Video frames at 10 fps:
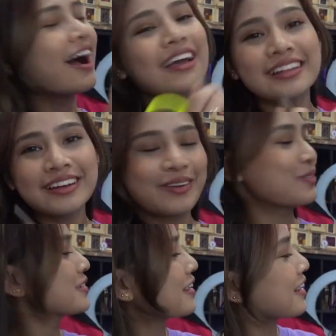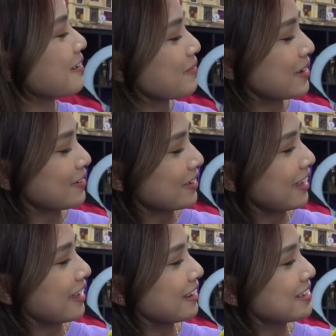I tak nak rosakkan, but
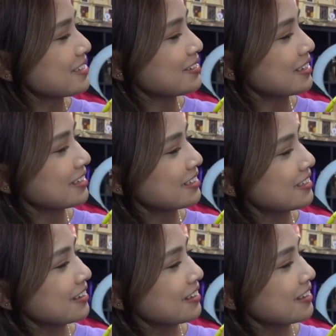okay, let's do this.